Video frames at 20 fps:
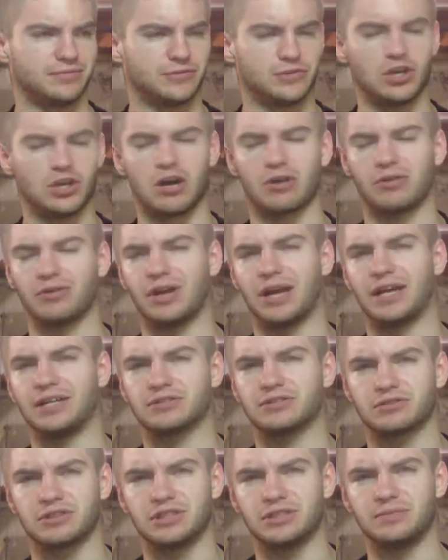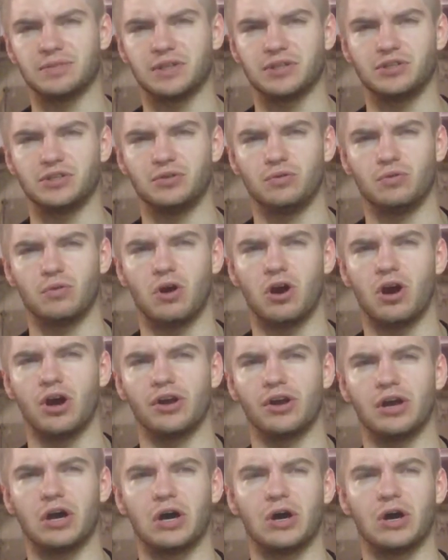chocolate ice cream that you want,